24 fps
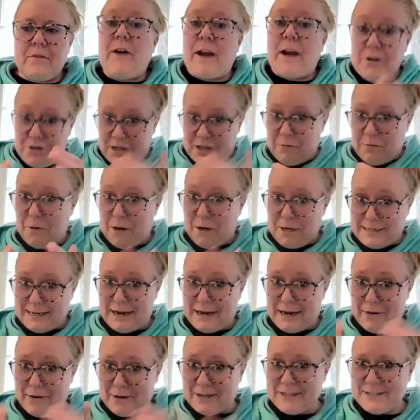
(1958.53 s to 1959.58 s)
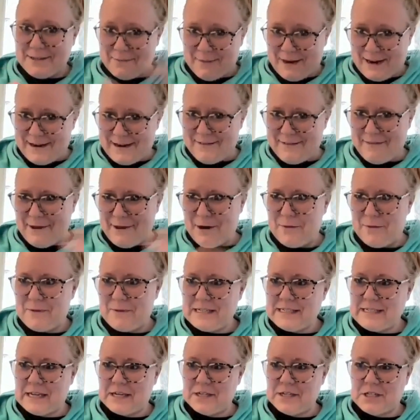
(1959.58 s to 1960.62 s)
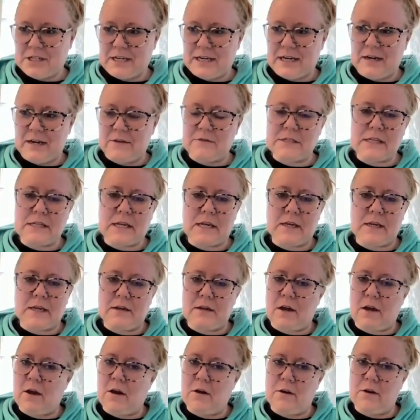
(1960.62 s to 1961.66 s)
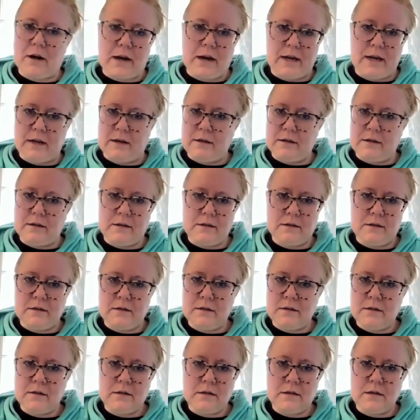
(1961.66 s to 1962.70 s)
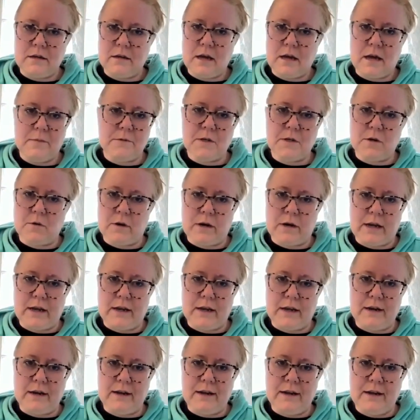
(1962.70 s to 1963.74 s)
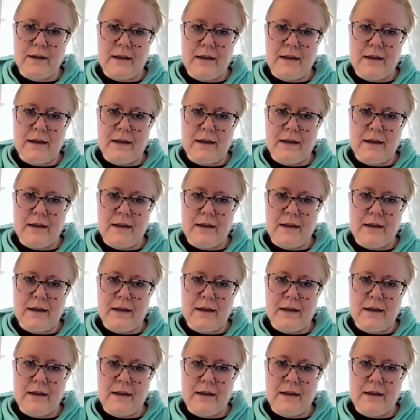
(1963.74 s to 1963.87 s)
finally, one day I went to my therapy session and I was like, "All right, I'm doing it."